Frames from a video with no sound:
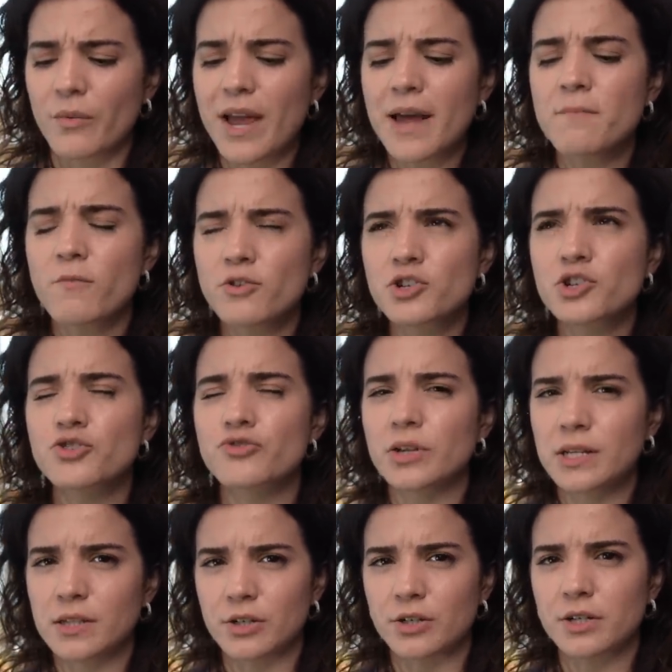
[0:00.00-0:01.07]
We had more
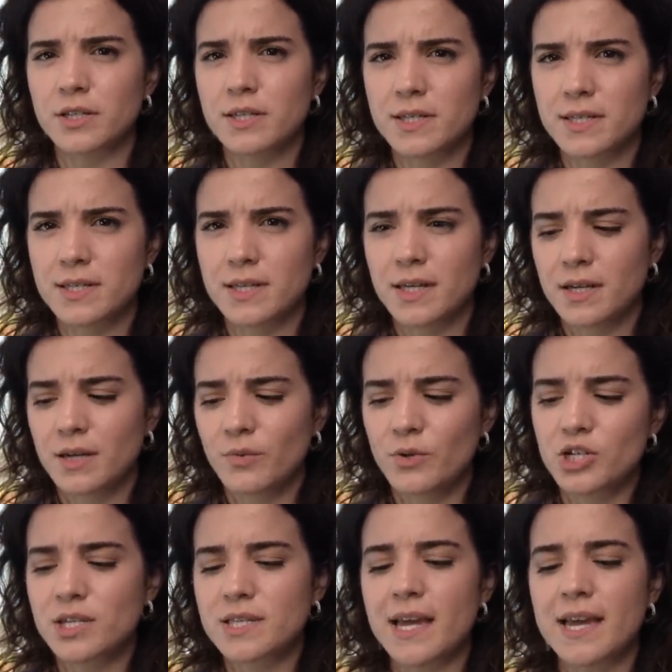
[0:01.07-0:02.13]
street looks.
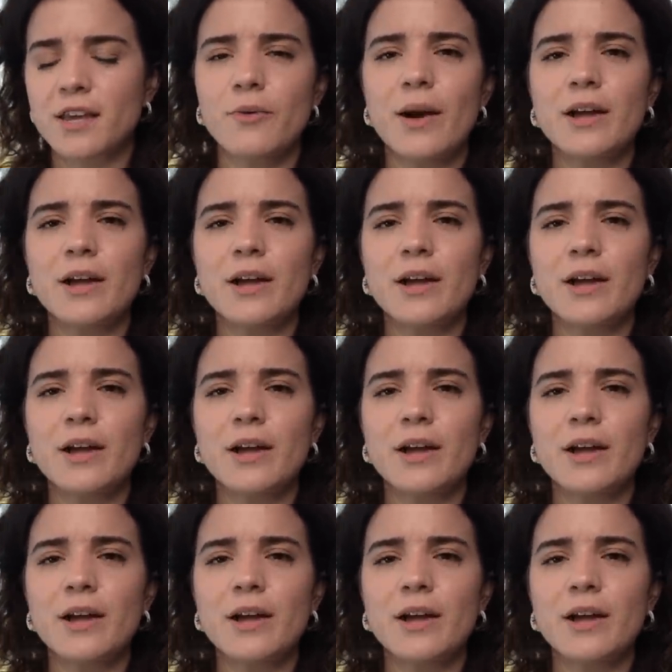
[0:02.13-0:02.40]
Which is like, you